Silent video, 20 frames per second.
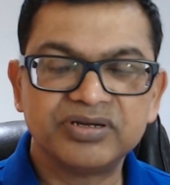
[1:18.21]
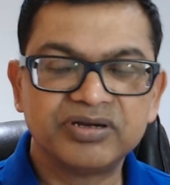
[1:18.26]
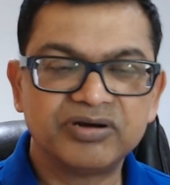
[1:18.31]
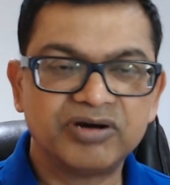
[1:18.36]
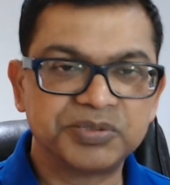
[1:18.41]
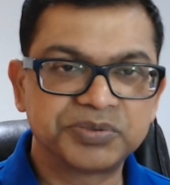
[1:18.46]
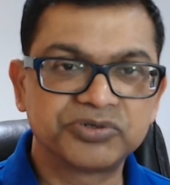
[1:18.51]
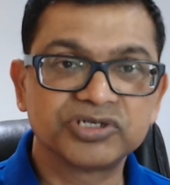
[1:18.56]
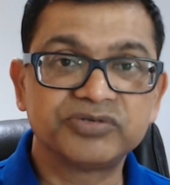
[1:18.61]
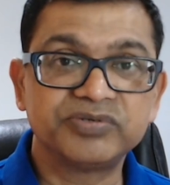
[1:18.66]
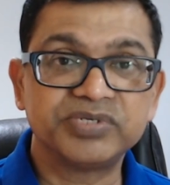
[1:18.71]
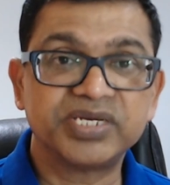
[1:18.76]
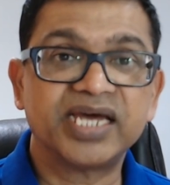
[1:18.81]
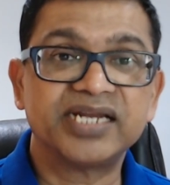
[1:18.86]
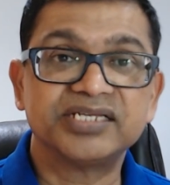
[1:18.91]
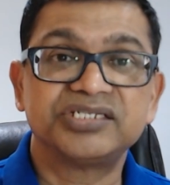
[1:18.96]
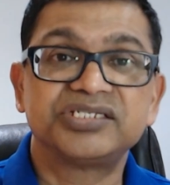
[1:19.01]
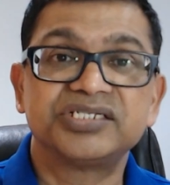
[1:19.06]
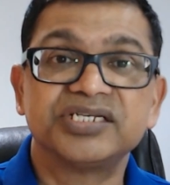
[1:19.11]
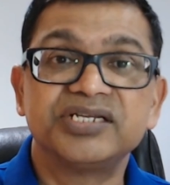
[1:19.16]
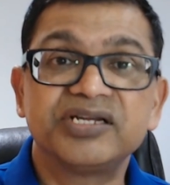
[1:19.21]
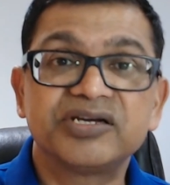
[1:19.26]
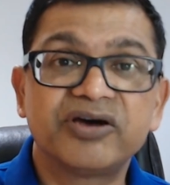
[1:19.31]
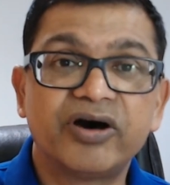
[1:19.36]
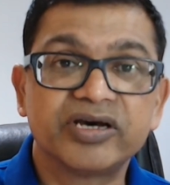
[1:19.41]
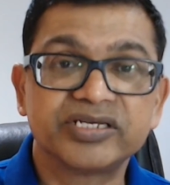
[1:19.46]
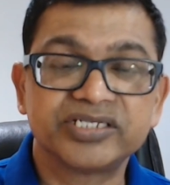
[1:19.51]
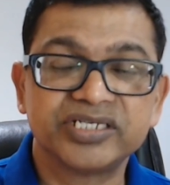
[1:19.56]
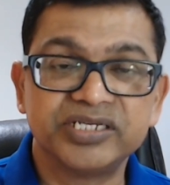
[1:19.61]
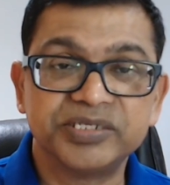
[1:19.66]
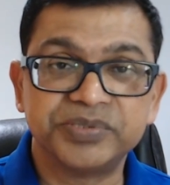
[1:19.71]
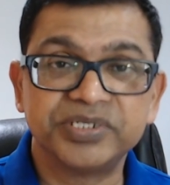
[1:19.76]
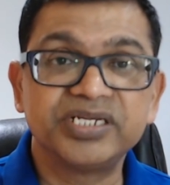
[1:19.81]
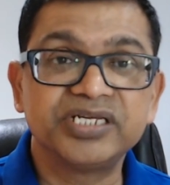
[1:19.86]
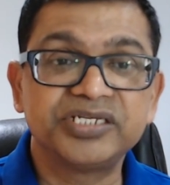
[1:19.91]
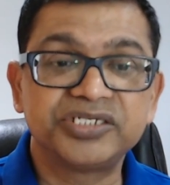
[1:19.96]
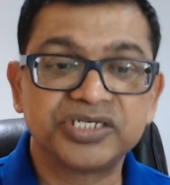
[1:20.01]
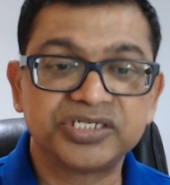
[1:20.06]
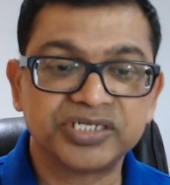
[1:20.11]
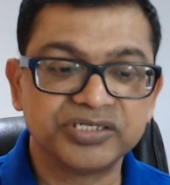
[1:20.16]
Of course, we had the synagogues and the
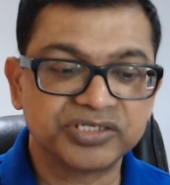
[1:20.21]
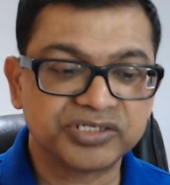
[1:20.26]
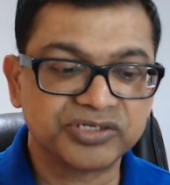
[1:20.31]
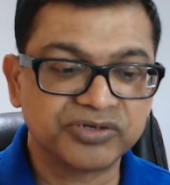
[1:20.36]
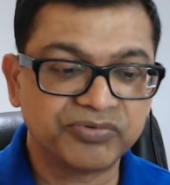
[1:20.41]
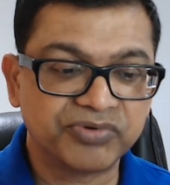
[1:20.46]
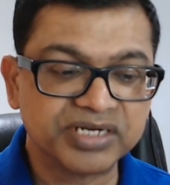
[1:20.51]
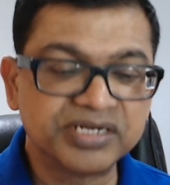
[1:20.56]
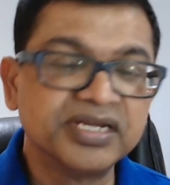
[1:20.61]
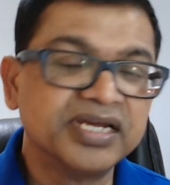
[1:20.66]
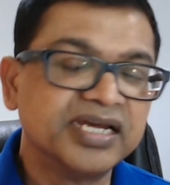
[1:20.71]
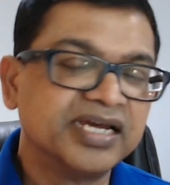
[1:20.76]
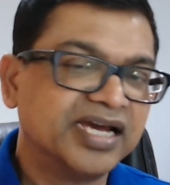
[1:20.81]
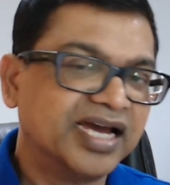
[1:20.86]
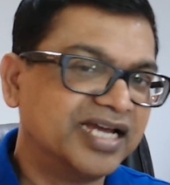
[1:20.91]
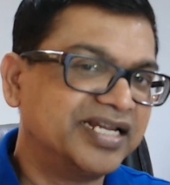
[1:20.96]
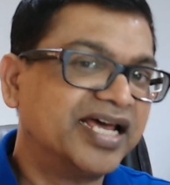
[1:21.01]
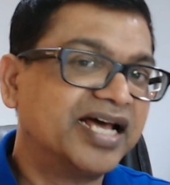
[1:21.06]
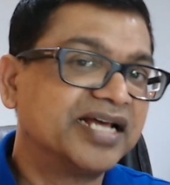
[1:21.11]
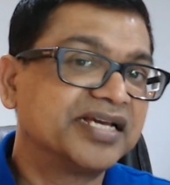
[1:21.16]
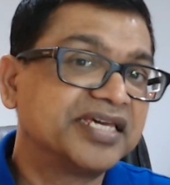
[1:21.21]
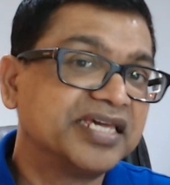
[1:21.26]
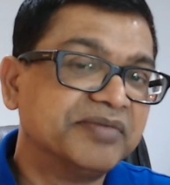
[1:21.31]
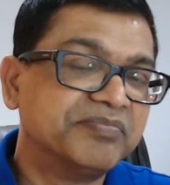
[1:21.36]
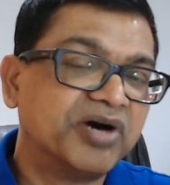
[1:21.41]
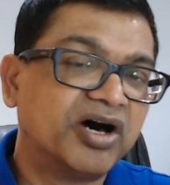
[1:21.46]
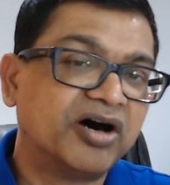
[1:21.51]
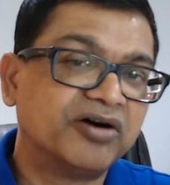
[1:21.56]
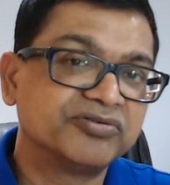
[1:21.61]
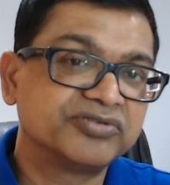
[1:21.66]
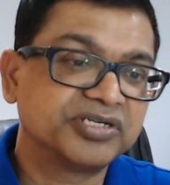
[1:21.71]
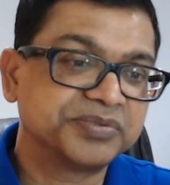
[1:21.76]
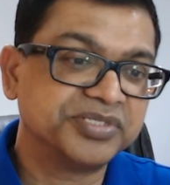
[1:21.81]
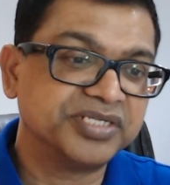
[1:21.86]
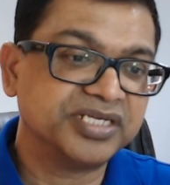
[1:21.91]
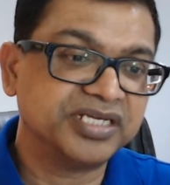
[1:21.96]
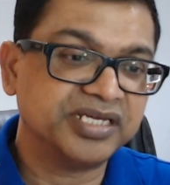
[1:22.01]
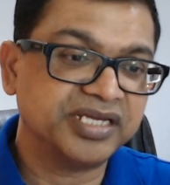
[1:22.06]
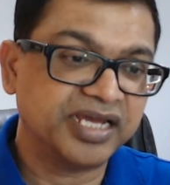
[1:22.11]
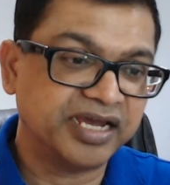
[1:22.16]
villages and so on, and that came out of
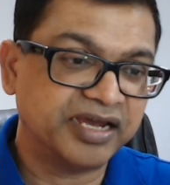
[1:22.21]
the